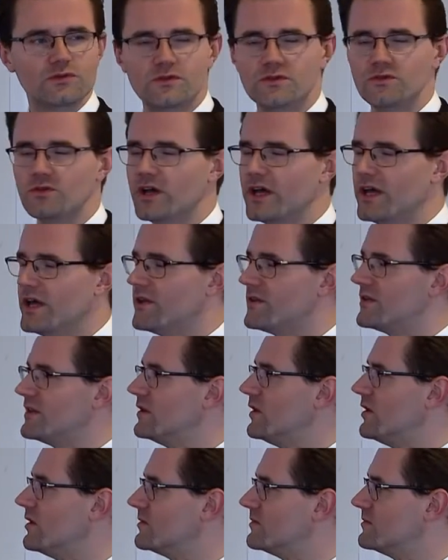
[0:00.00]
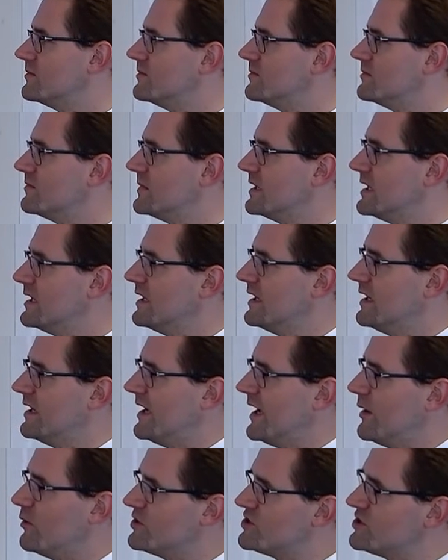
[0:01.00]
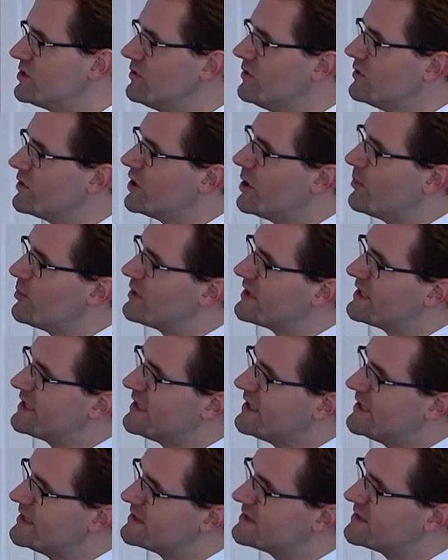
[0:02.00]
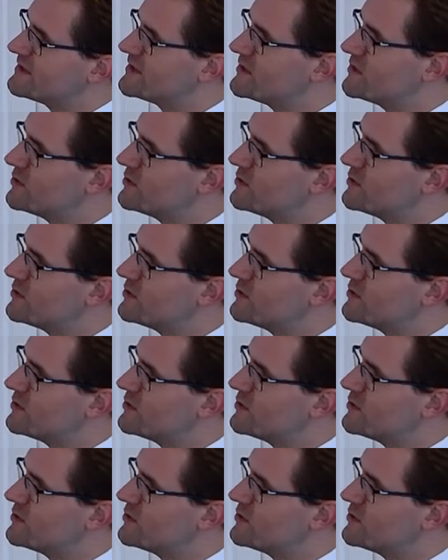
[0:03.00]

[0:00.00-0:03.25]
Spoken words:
to a healthy lung. And we'll show you a couple of cases.